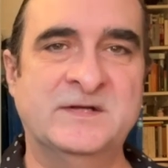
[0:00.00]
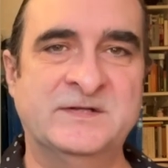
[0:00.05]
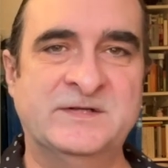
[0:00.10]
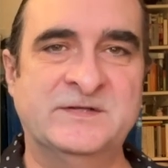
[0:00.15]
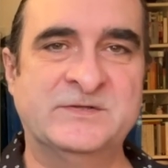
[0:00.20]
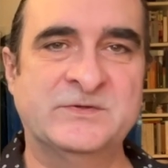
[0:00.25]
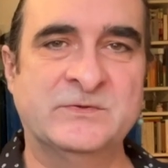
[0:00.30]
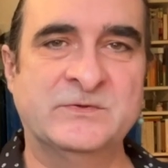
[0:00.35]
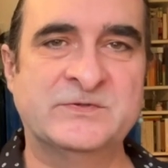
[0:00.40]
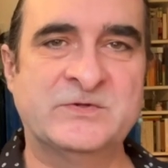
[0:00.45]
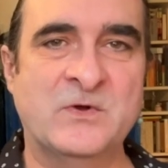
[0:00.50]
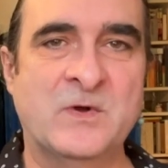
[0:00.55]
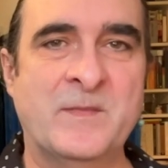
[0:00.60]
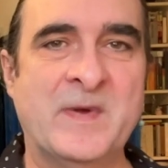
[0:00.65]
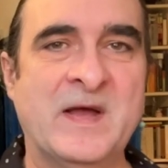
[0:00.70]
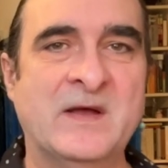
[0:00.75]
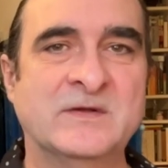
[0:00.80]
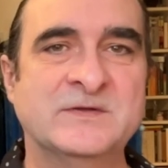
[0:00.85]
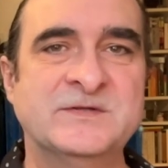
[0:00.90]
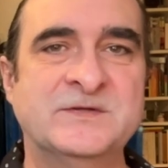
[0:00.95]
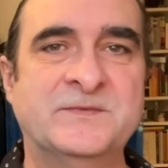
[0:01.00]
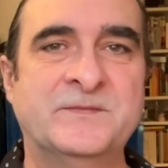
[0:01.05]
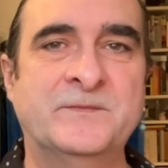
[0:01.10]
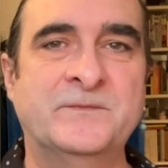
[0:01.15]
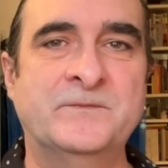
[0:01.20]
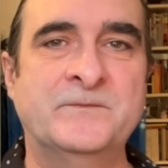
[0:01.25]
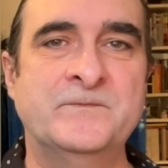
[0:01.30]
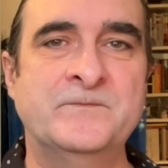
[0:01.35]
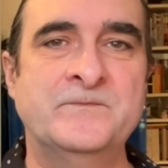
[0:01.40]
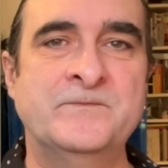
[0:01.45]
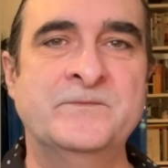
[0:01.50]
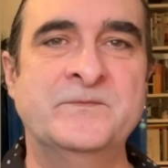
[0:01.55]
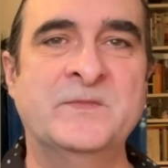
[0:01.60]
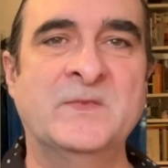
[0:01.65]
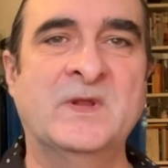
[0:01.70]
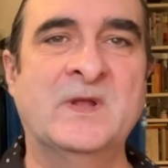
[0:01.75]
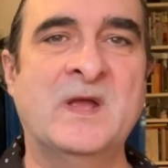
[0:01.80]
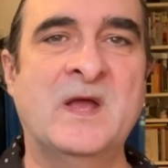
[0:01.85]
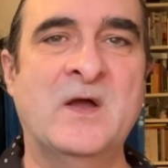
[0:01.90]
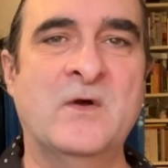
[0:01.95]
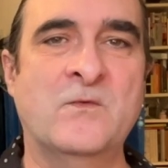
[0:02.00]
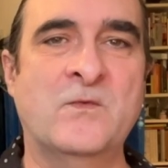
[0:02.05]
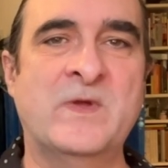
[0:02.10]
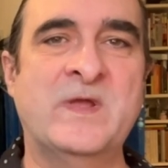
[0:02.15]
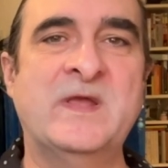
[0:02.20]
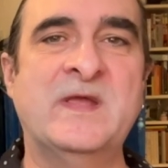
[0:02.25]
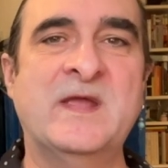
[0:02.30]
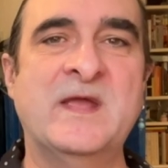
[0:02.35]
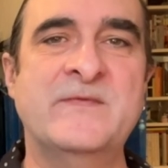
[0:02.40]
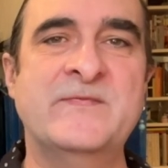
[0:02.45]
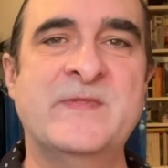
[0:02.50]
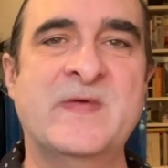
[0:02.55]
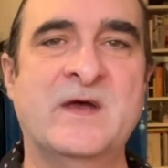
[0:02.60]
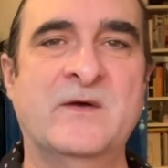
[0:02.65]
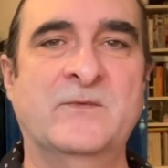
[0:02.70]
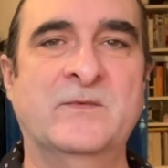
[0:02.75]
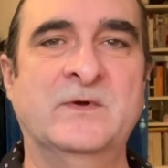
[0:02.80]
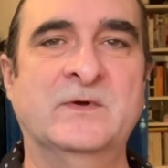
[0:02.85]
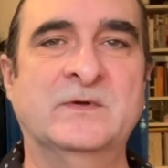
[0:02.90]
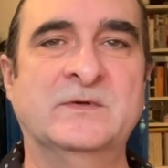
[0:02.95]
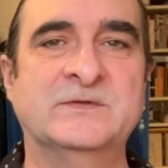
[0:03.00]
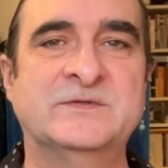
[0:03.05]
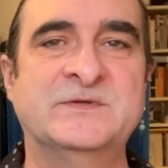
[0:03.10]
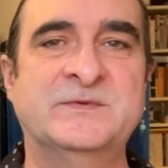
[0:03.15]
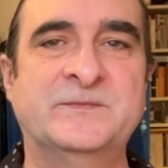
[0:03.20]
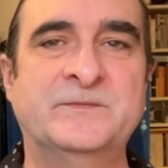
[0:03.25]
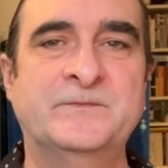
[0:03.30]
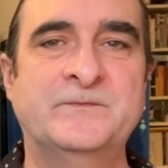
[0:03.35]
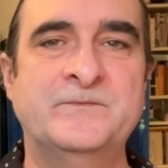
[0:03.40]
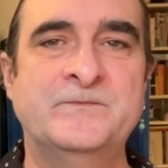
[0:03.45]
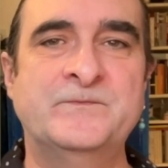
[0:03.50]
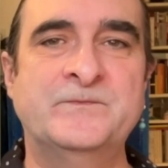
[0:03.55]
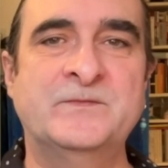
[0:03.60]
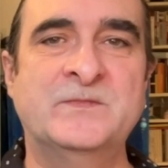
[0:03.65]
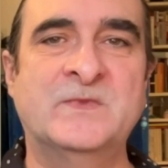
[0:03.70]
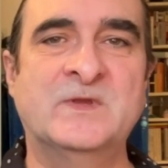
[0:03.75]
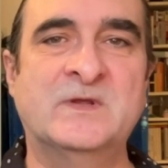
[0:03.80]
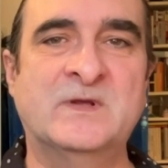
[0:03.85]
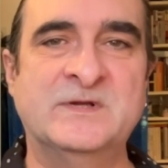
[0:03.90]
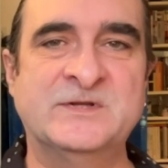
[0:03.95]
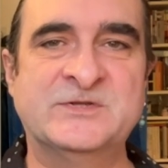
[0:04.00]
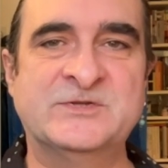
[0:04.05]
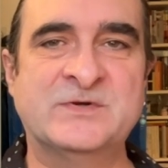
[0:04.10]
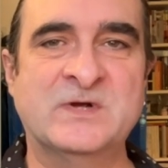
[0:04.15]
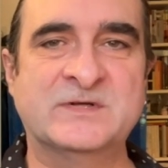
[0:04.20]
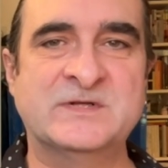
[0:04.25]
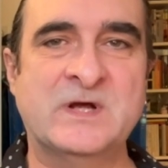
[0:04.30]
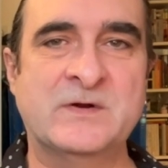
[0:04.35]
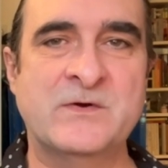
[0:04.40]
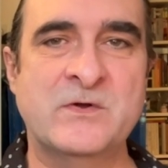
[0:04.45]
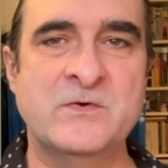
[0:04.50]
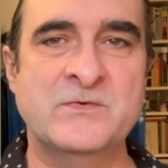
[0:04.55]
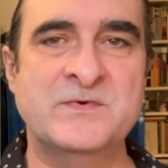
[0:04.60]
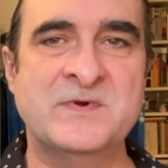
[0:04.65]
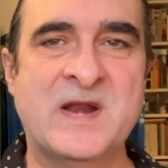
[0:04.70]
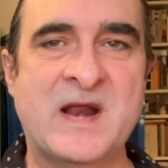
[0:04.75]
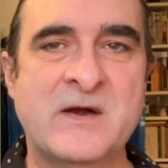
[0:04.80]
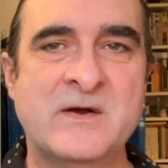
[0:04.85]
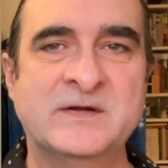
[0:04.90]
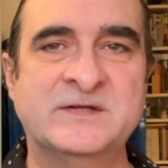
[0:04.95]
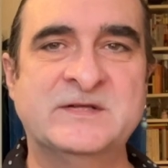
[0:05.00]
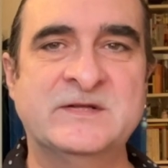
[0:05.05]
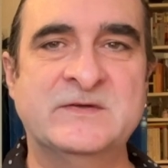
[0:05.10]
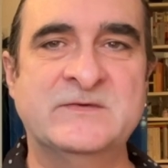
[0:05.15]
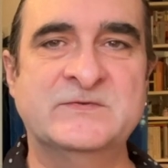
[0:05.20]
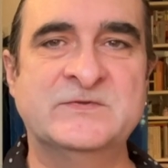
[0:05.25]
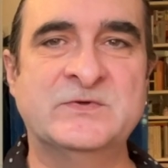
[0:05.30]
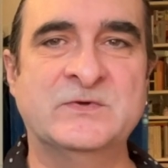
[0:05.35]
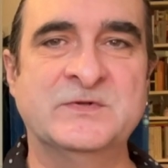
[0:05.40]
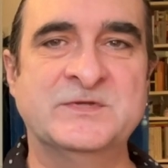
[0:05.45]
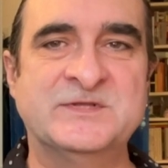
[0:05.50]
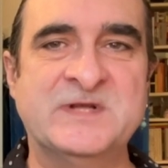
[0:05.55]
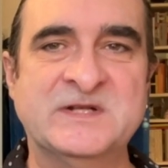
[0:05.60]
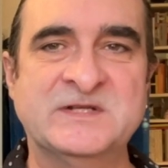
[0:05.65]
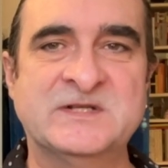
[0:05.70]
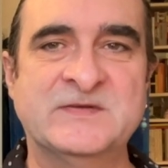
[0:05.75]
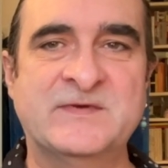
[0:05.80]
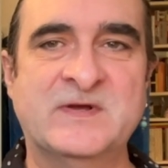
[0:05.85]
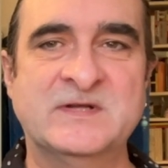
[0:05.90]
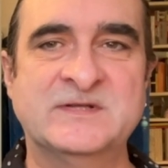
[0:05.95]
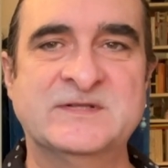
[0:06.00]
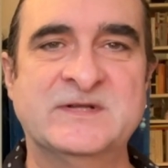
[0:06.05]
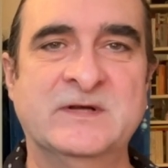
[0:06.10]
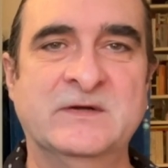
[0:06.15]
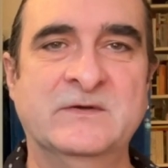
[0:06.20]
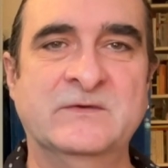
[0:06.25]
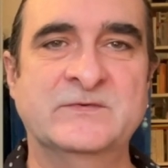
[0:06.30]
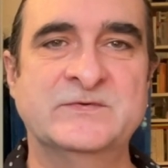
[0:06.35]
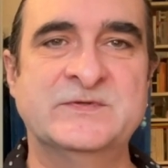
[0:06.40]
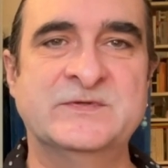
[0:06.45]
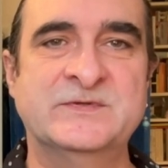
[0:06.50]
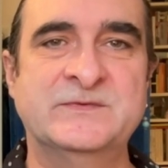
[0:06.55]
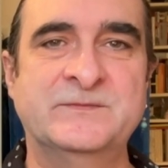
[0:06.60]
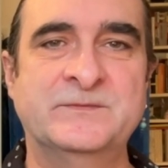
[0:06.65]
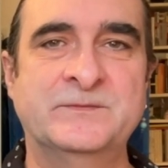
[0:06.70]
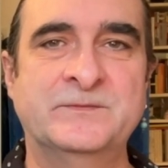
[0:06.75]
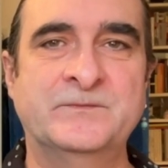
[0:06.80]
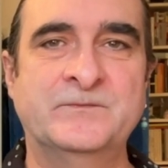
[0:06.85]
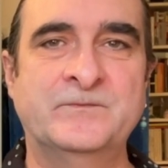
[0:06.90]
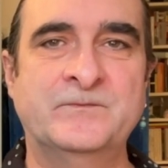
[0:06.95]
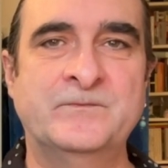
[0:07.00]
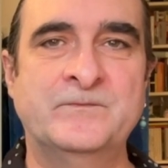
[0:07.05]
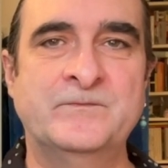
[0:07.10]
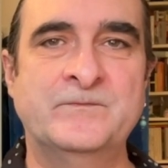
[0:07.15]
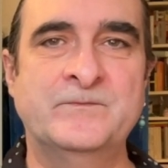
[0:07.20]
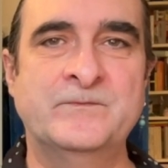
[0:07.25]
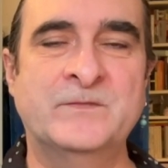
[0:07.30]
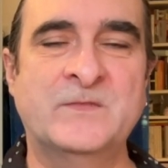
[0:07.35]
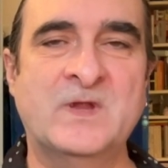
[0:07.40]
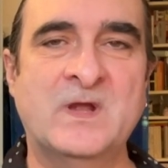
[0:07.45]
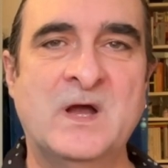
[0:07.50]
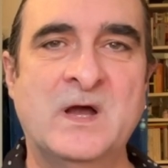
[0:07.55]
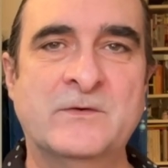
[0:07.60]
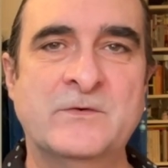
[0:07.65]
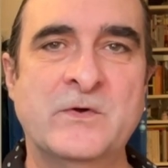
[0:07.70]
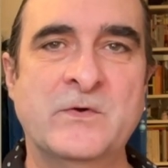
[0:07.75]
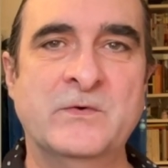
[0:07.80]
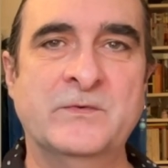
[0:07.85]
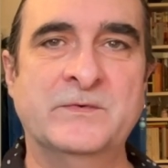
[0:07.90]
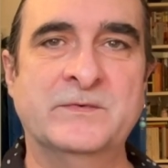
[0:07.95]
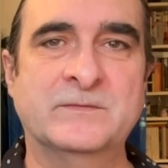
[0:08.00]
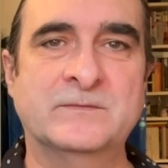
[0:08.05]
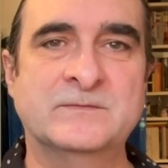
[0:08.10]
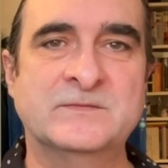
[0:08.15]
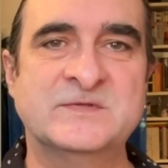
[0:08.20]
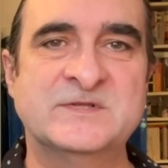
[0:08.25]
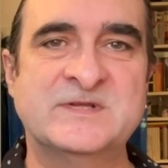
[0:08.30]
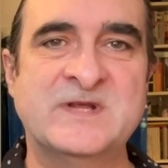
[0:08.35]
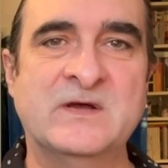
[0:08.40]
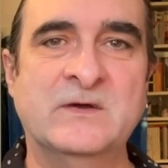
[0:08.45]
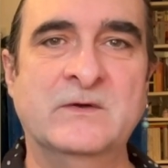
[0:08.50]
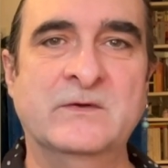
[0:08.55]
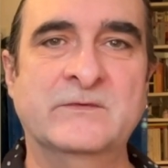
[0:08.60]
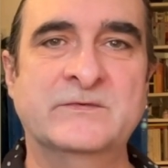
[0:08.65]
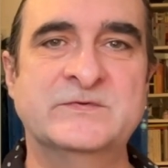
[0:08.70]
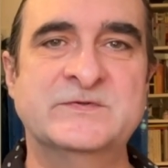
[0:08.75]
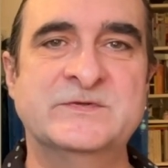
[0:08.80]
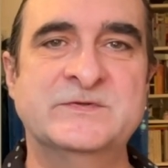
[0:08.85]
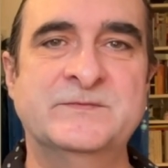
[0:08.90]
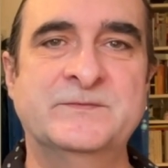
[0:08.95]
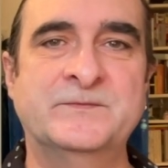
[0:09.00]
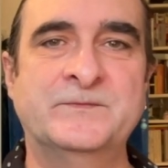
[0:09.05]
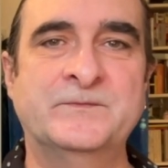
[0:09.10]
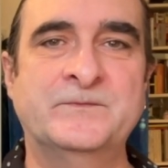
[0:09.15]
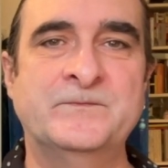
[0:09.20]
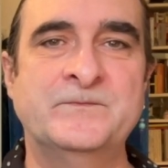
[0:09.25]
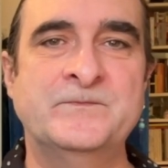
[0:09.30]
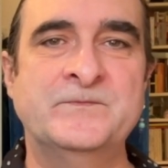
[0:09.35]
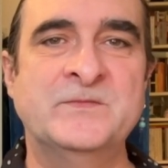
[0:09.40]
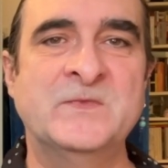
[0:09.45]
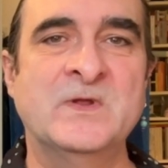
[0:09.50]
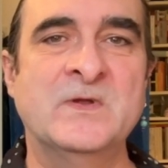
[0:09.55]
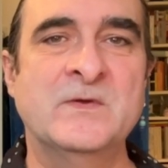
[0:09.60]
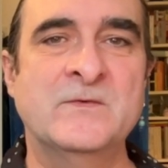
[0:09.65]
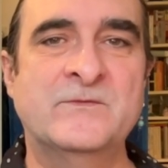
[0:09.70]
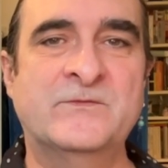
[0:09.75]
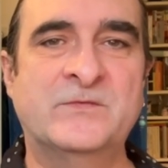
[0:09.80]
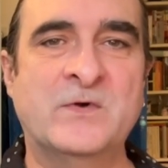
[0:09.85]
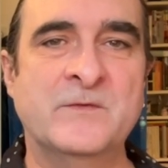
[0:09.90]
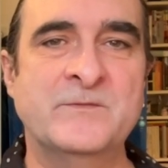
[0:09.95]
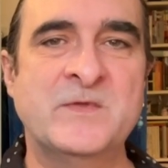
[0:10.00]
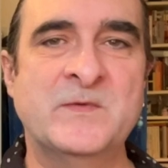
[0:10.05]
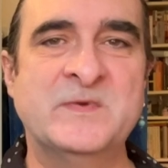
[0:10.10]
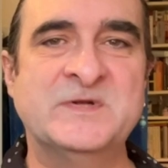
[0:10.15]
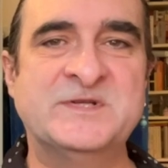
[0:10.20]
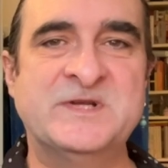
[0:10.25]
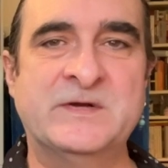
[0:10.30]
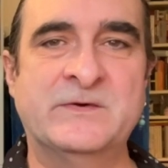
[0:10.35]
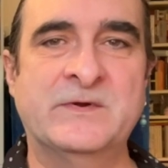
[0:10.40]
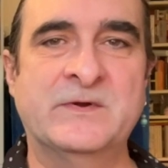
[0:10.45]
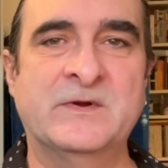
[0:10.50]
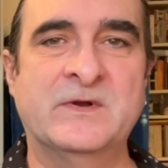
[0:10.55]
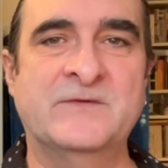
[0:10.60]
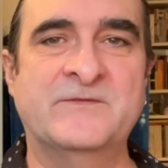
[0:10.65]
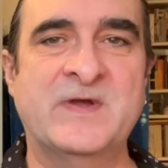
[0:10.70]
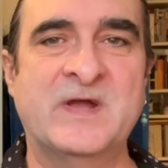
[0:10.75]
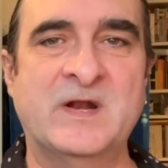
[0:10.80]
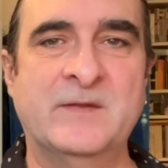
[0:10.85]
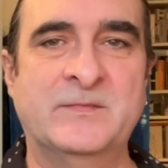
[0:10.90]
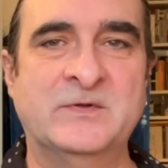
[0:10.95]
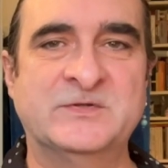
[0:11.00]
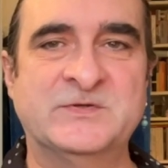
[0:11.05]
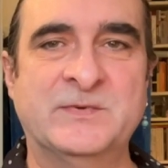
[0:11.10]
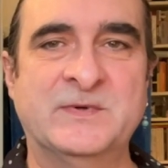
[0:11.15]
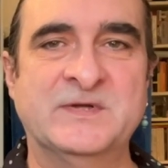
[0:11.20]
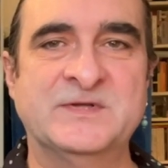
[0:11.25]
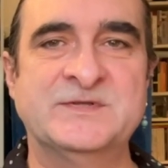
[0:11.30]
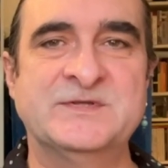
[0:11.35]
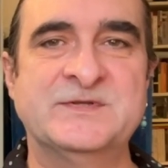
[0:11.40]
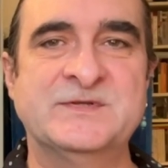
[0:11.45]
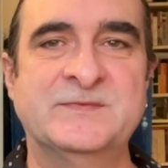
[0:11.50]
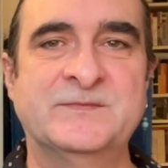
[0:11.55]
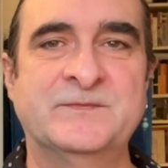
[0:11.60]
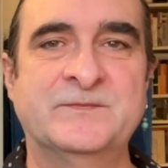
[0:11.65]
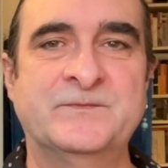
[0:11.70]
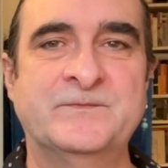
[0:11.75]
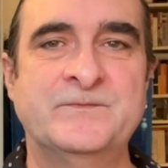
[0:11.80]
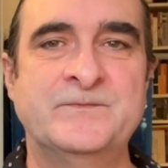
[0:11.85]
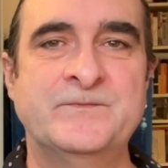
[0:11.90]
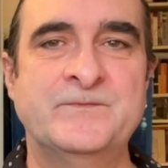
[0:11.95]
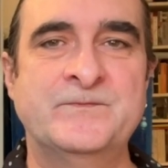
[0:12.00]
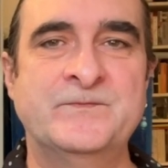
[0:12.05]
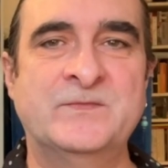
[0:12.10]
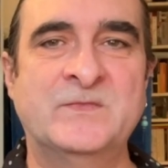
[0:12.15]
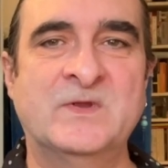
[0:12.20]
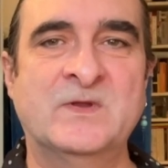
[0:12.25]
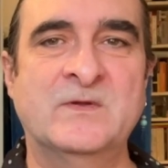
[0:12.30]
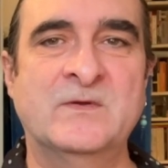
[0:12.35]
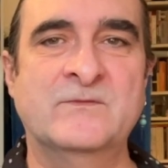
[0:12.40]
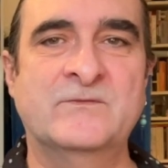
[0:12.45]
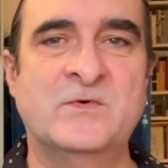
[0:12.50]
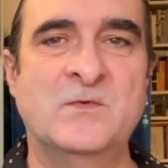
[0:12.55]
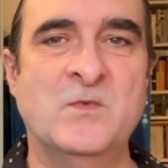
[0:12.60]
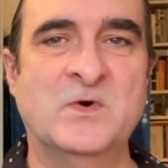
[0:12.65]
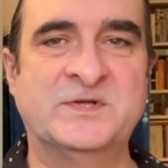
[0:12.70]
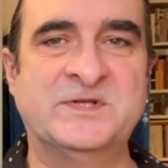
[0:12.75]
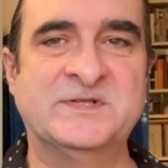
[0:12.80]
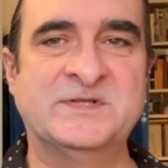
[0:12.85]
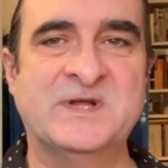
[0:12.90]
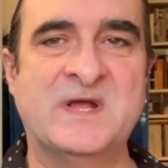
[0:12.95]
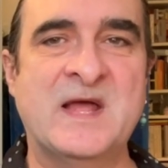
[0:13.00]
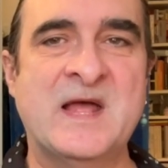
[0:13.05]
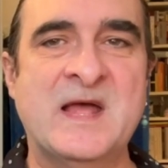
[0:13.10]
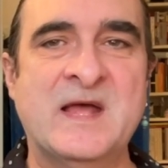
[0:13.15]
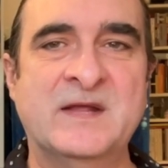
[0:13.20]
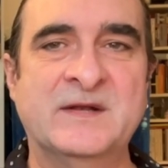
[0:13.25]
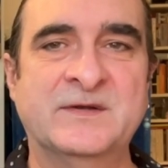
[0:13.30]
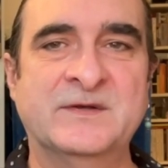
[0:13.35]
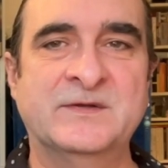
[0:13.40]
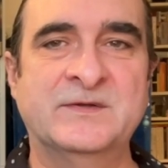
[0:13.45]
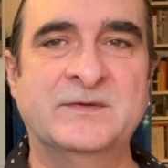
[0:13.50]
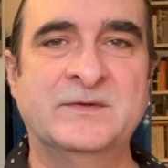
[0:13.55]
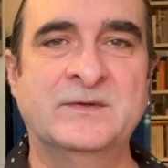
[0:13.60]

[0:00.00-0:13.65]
it is also about how we in that world construct our own narratives or sense of ourselves, our own selves, from the material available to us, from what is at hand,